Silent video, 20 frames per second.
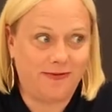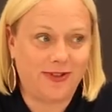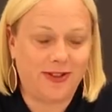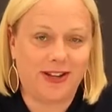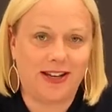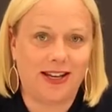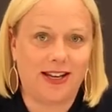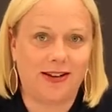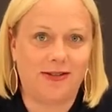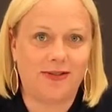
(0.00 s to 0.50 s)

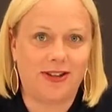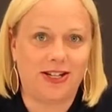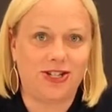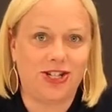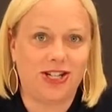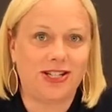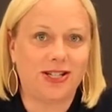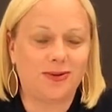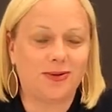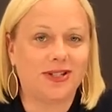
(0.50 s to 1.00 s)
that
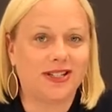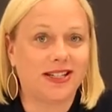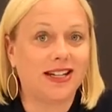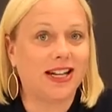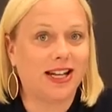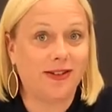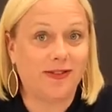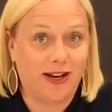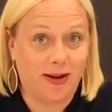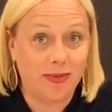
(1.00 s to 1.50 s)
Jesus was
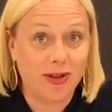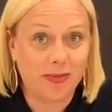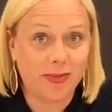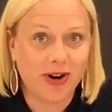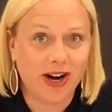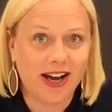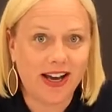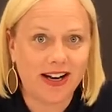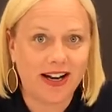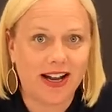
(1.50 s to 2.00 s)
going to give him the
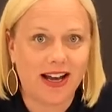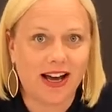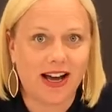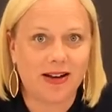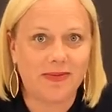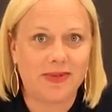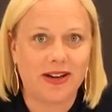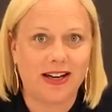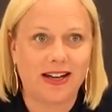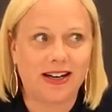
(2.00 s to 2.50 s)
bread?
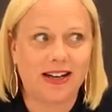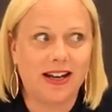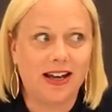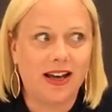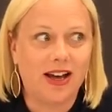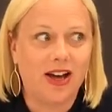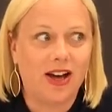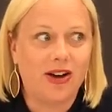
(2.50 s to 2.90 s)
I mean,